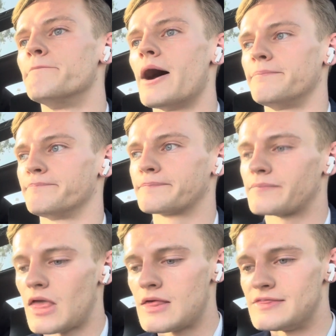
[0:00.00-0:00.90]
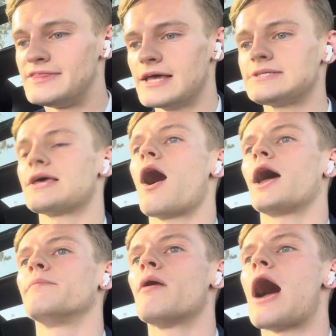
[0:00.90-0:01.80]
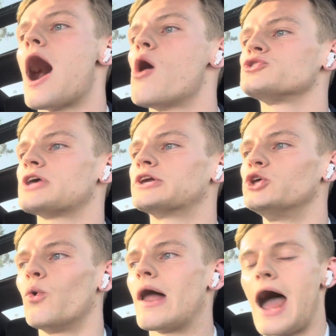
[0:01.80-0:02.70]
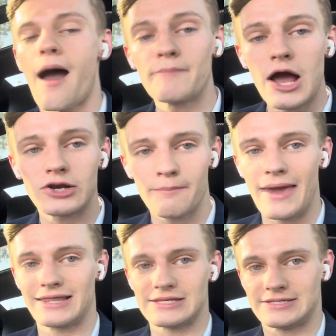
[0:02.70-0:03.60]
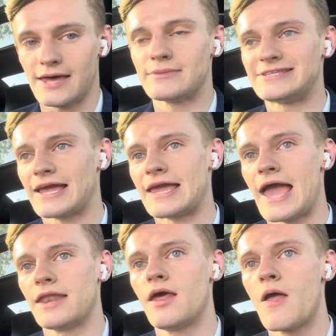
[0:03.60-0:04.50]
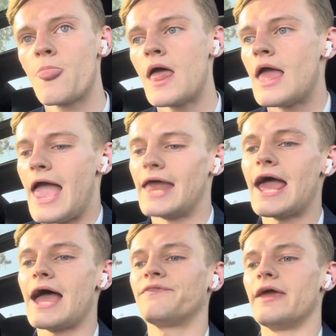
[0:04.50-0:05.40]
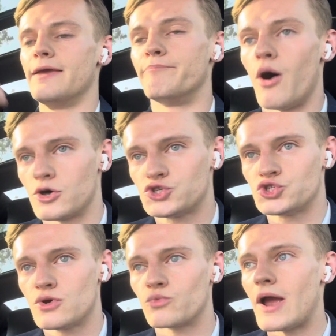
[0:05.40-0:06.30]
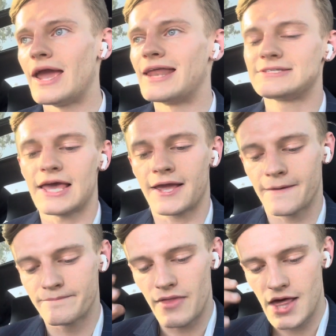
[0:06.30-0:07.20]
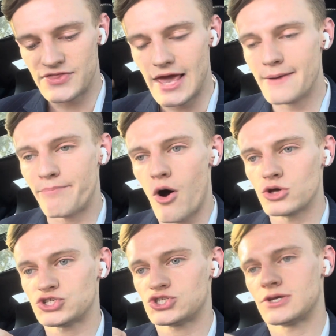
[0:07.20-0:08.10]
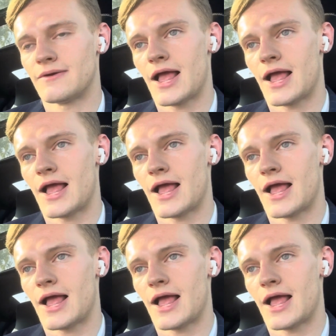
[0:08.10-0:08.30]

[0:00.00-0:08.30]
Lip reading: But this time I was like, you know what? I'm not going to make the same mistake again. And I had the impulse, right? And it's like the impulse,